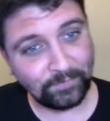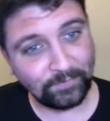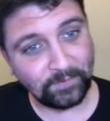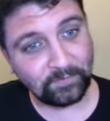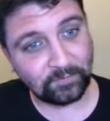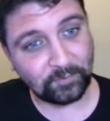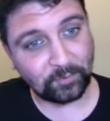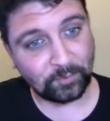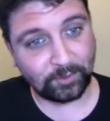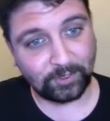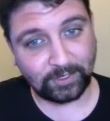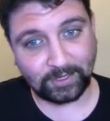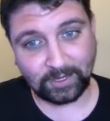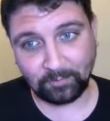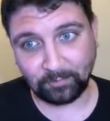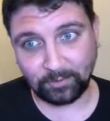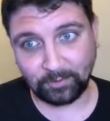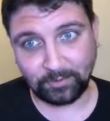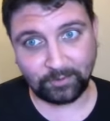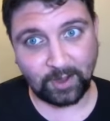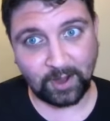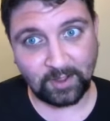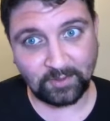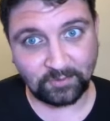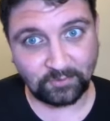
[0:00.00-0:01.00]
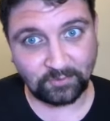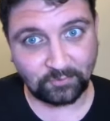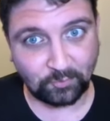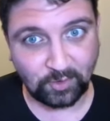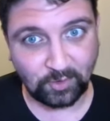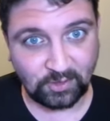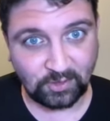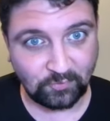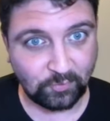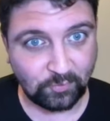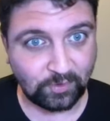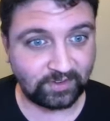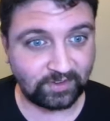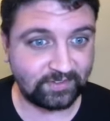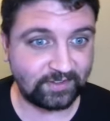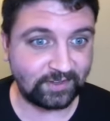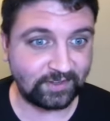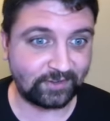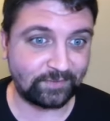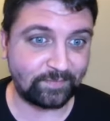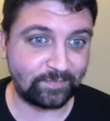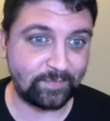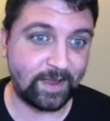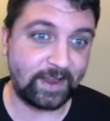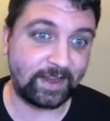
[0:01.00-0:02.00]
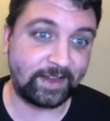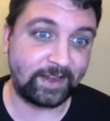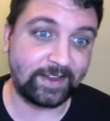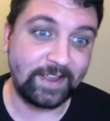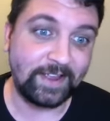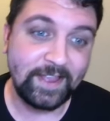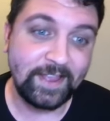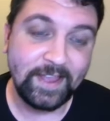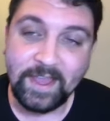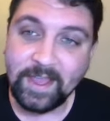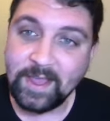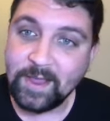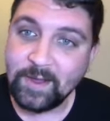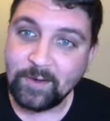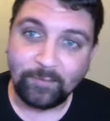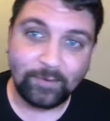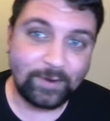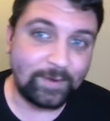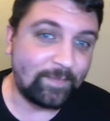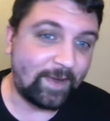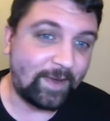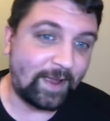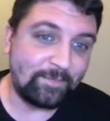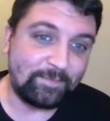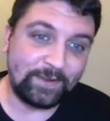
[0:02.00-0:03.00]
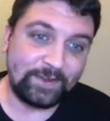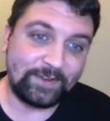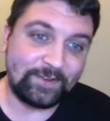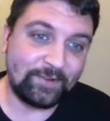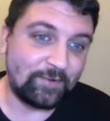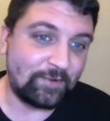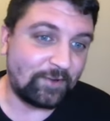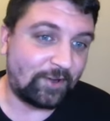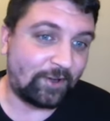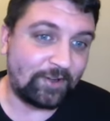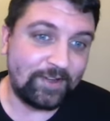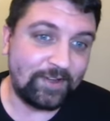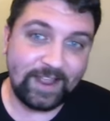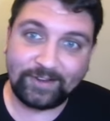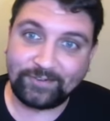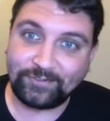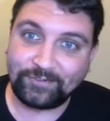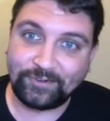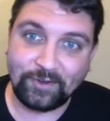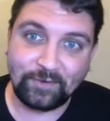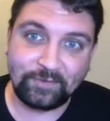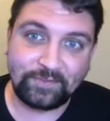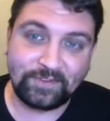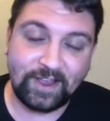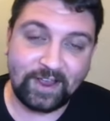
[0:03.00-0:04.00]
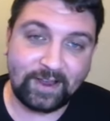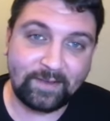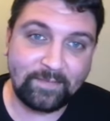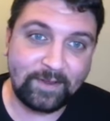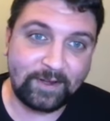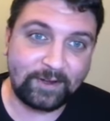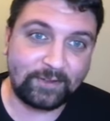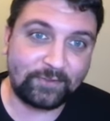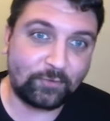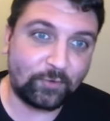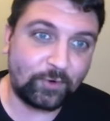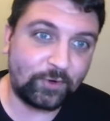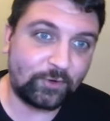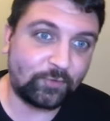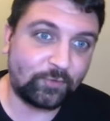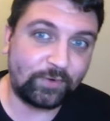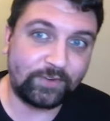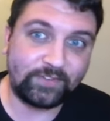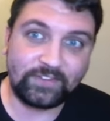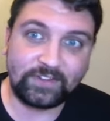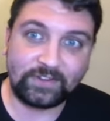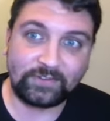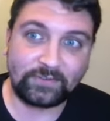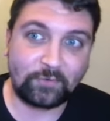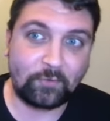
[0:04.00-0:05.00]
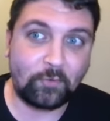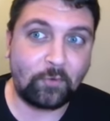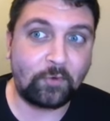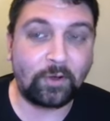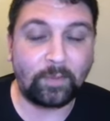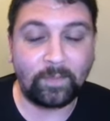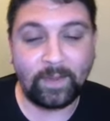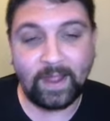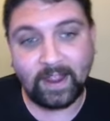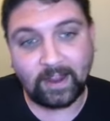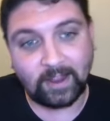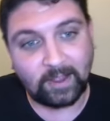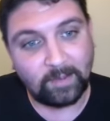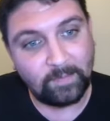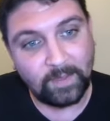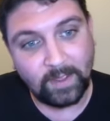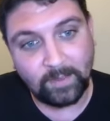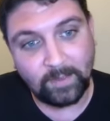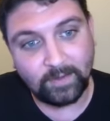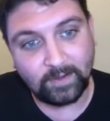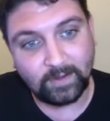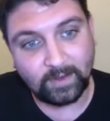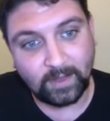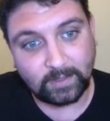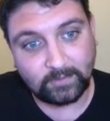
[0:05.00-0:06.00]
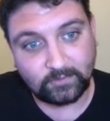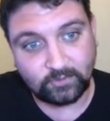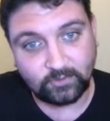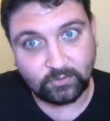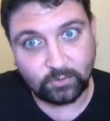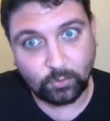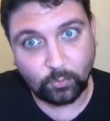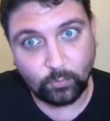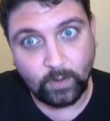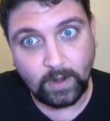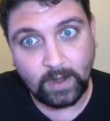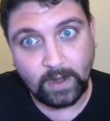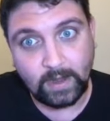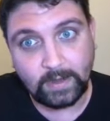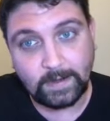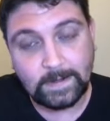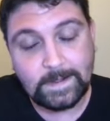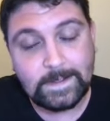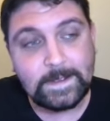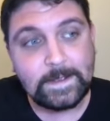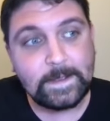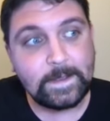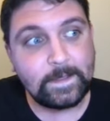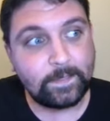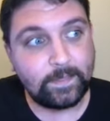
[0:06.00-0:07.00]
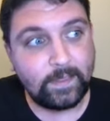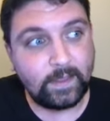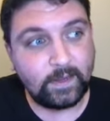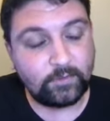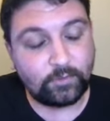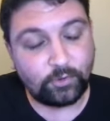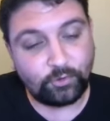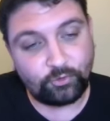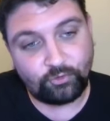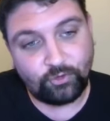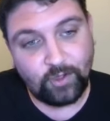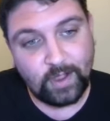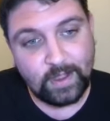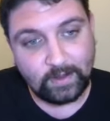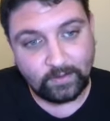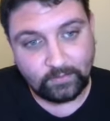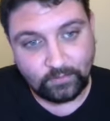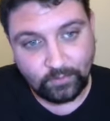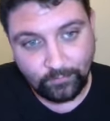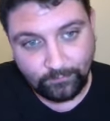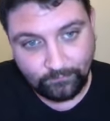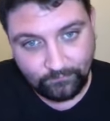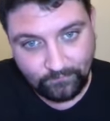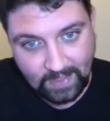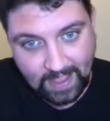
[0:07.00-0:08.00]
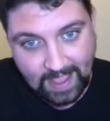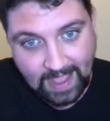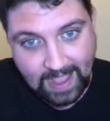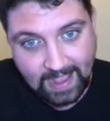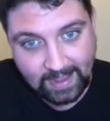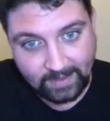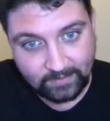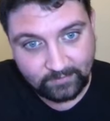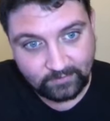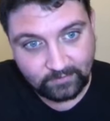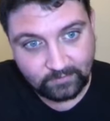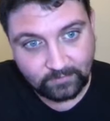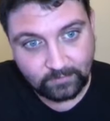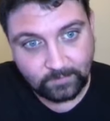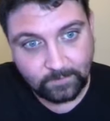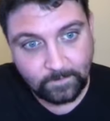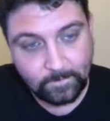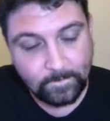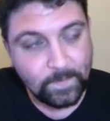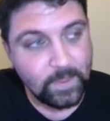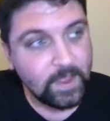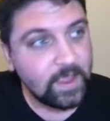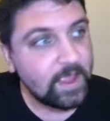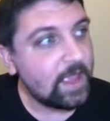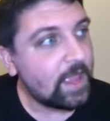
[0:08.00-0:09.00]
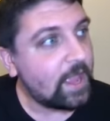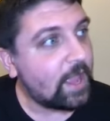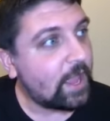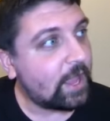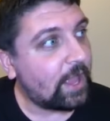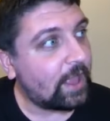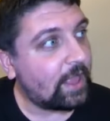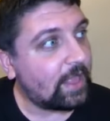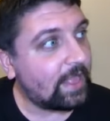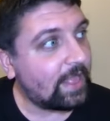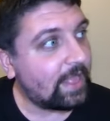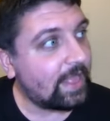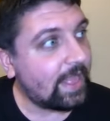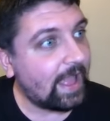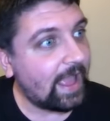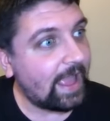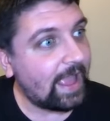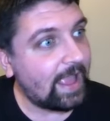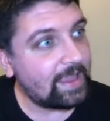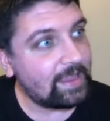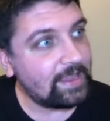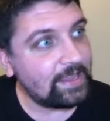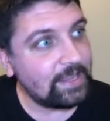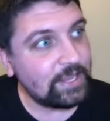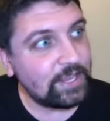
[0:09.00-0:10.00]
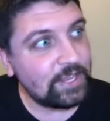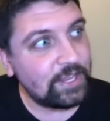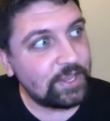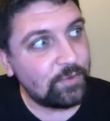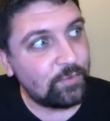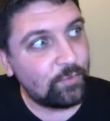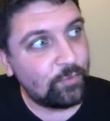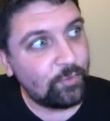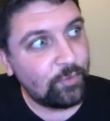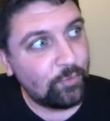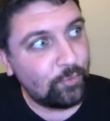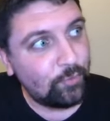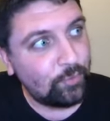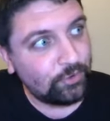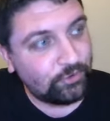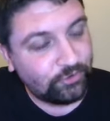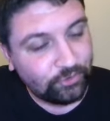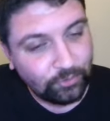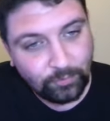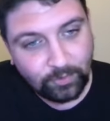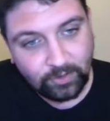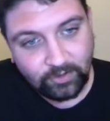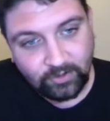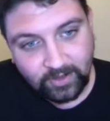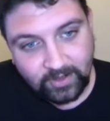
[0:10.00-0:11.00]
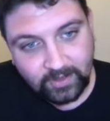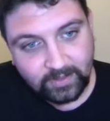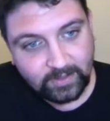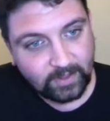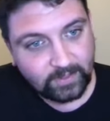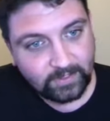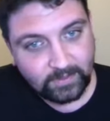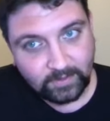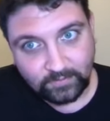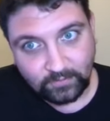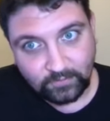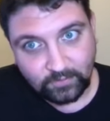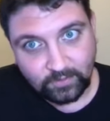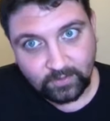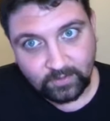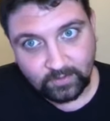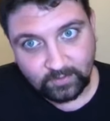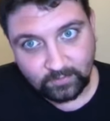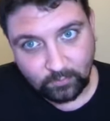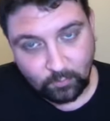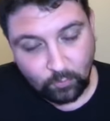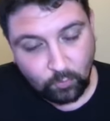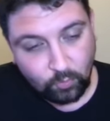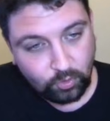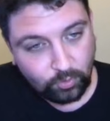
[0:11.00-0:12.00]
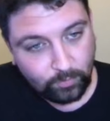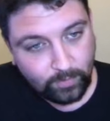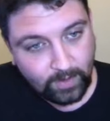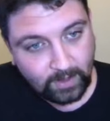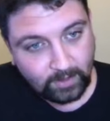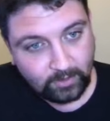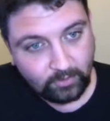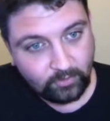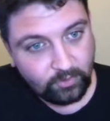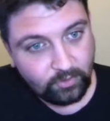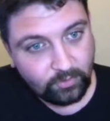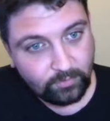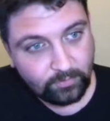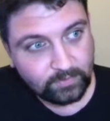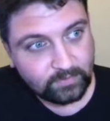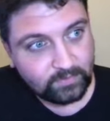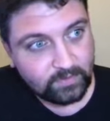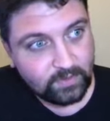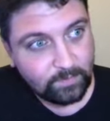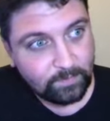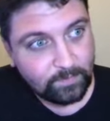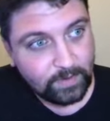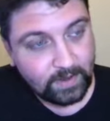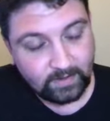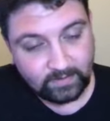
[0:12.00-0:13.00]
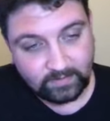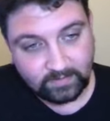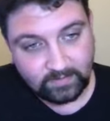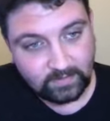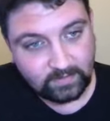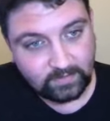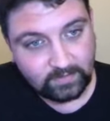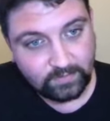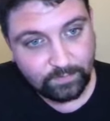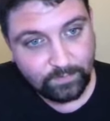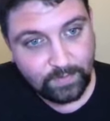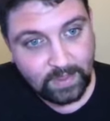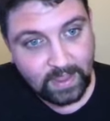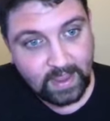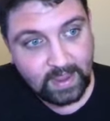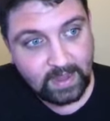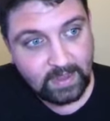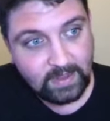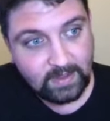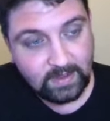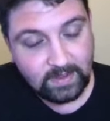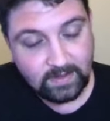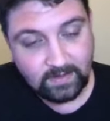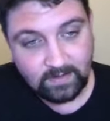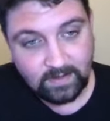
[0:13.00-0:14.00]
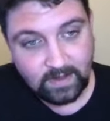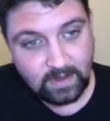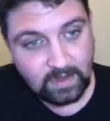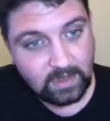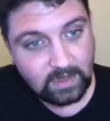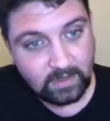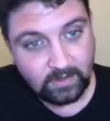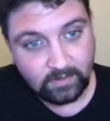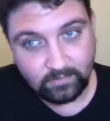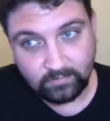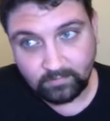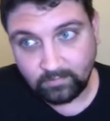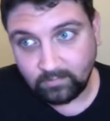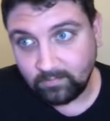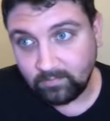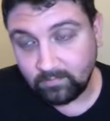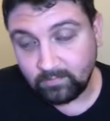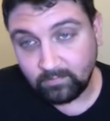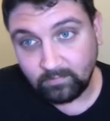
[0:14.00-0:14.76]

if you even look at where they're at in 2026 mike we might be doing our next show talking about a 2026 quarterback commitment, like just the way things are trending so fast. Uh, would you agree that this this quarterback room is the best it's been in